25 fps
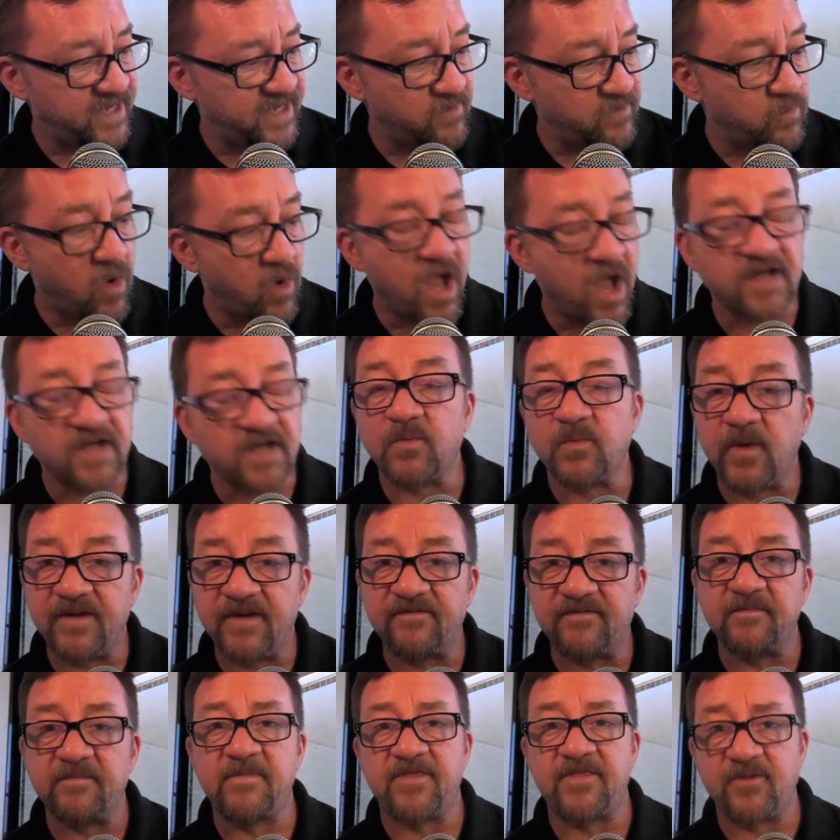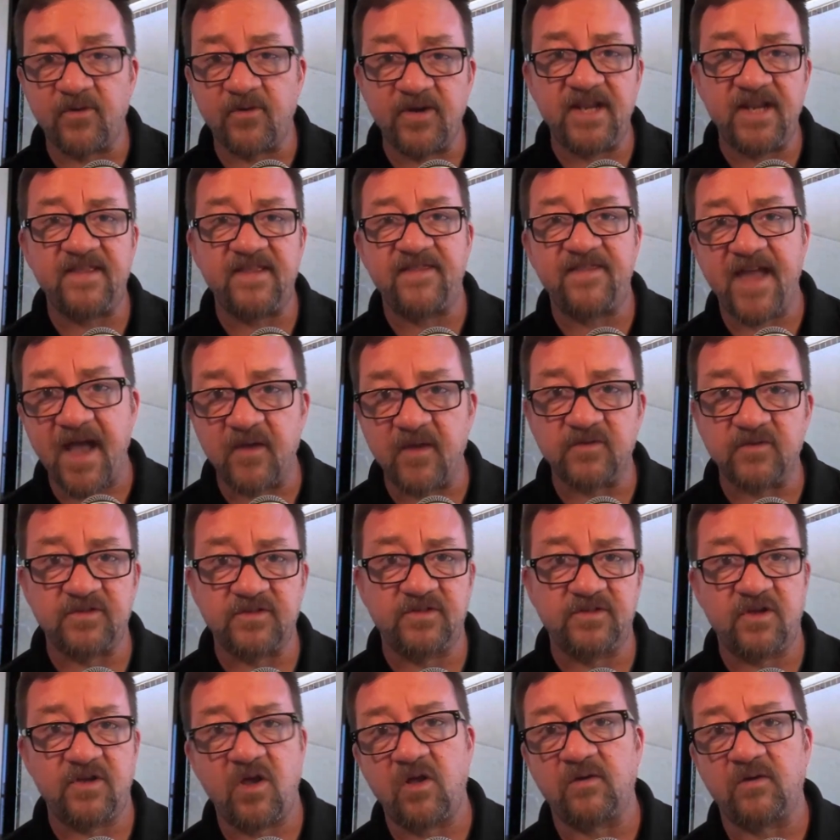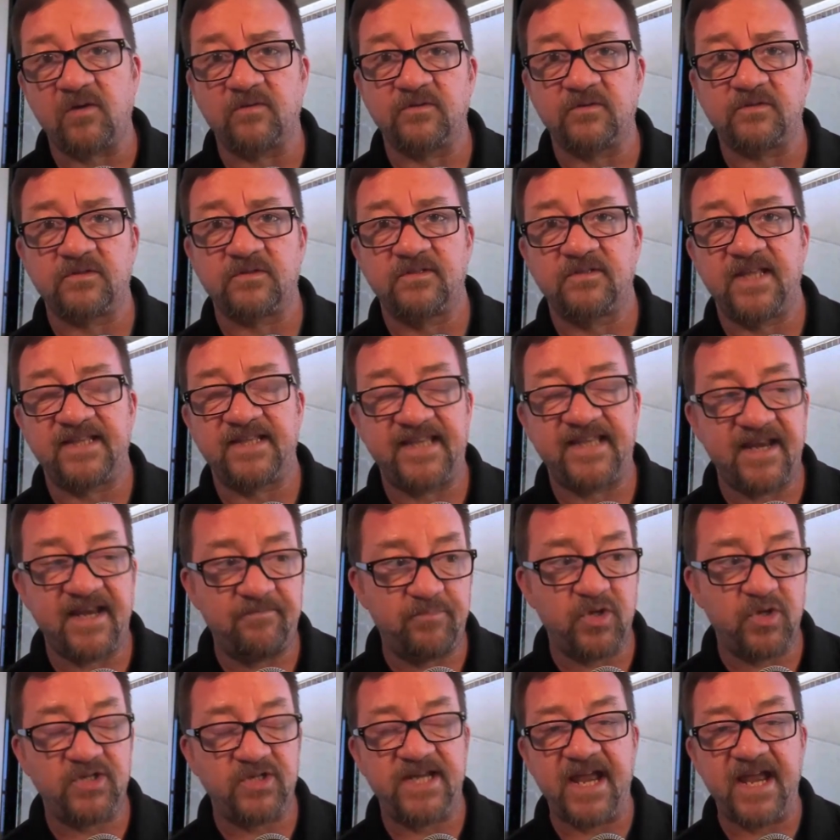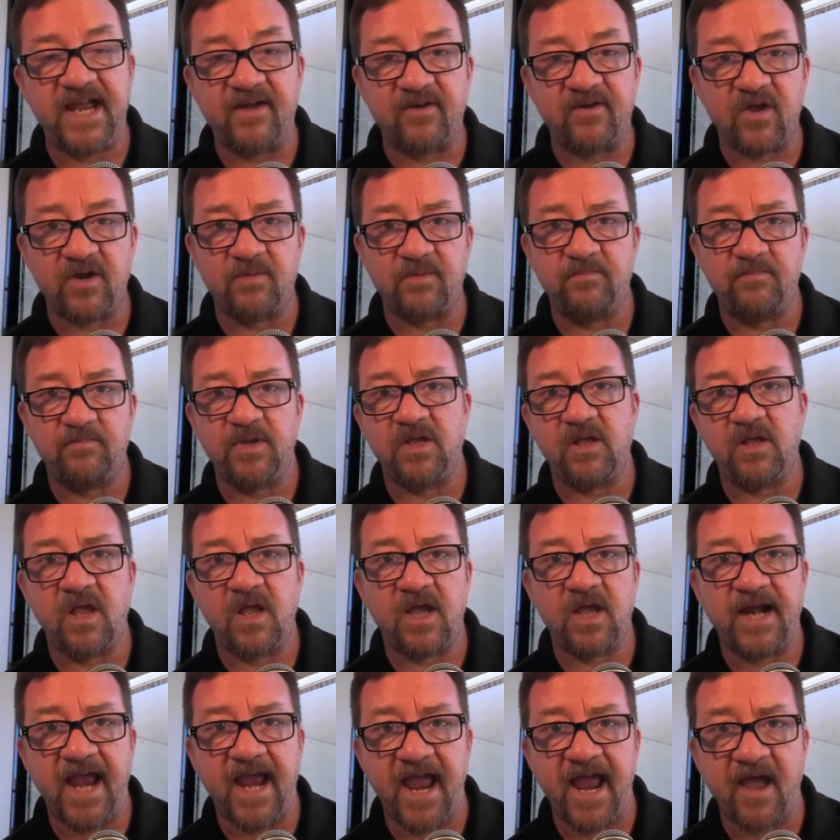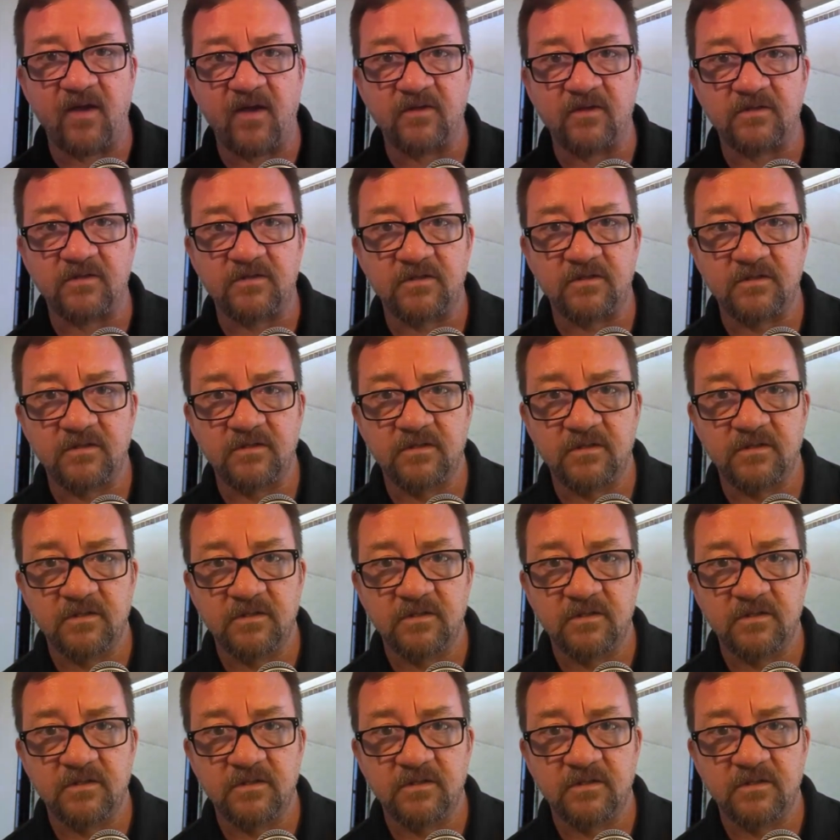They walked away from $30,000 that they put down on a house.